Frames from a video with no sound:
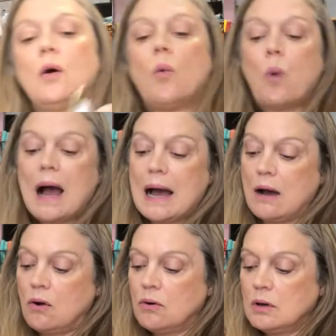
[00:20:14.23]

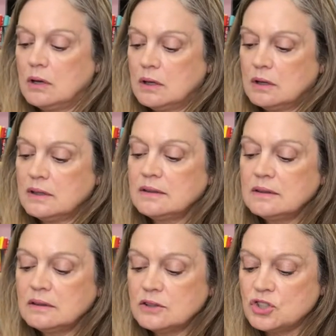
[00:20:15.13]
Wow, this
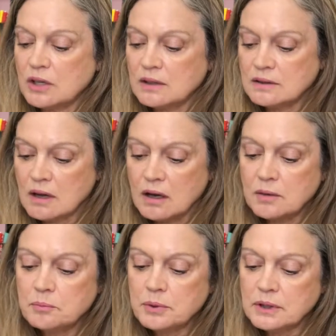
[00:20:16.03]
is just
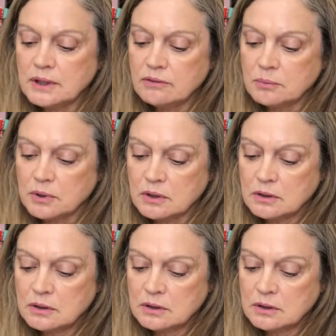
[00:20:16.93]
unbelievable.